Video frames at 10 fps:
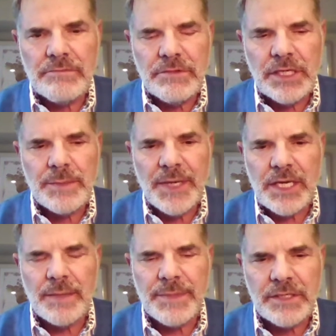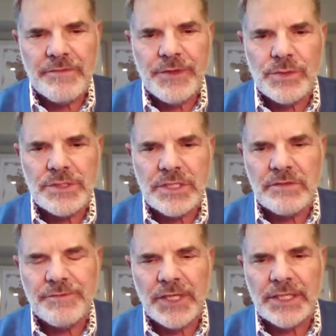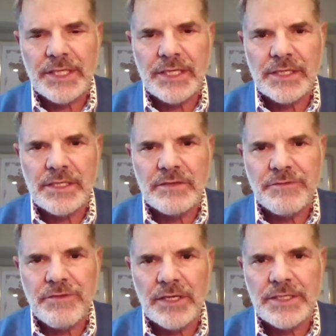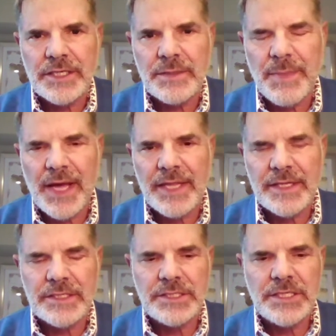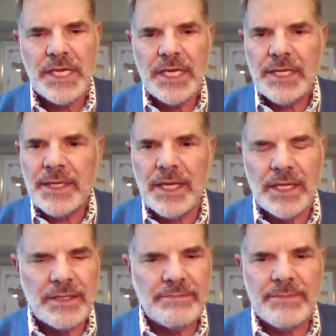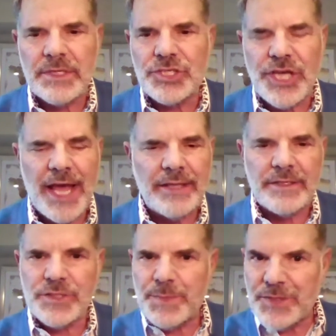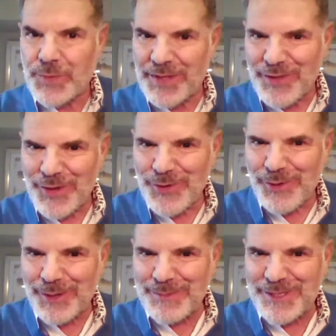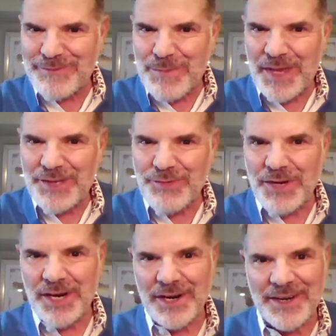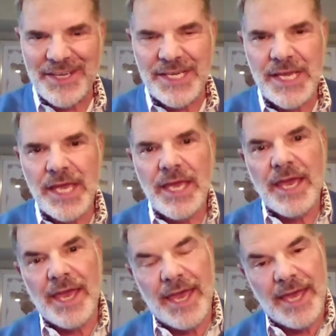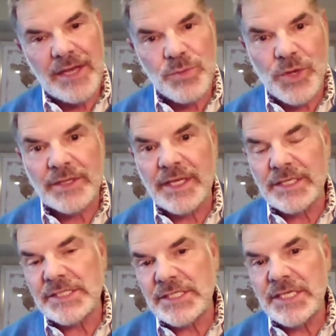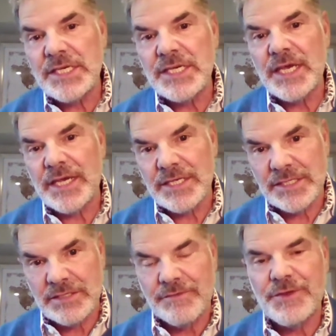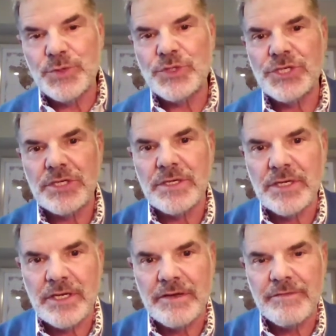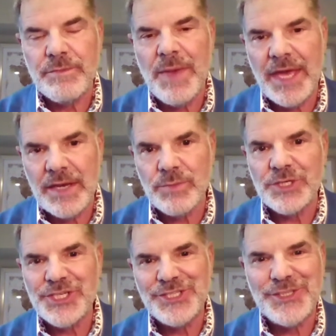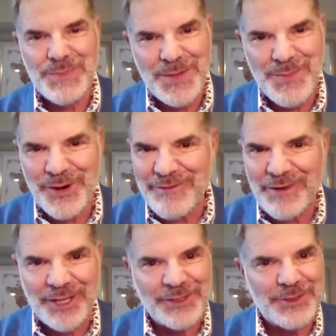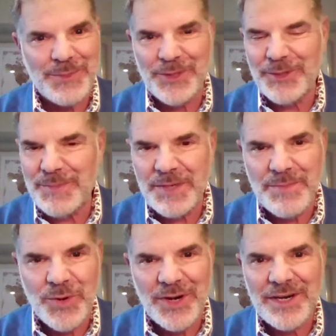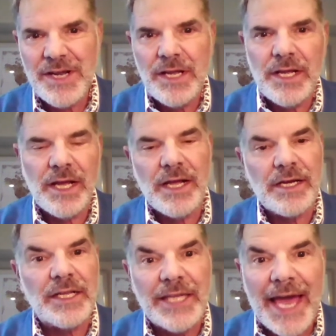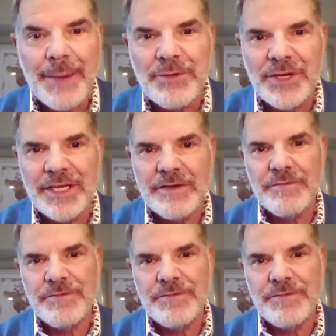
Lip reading: really become confused, conflicted, and confronted by this challenge between the norms of patriarchy and what they see as the future of men, which is to be more vulnerable, be more collaborative,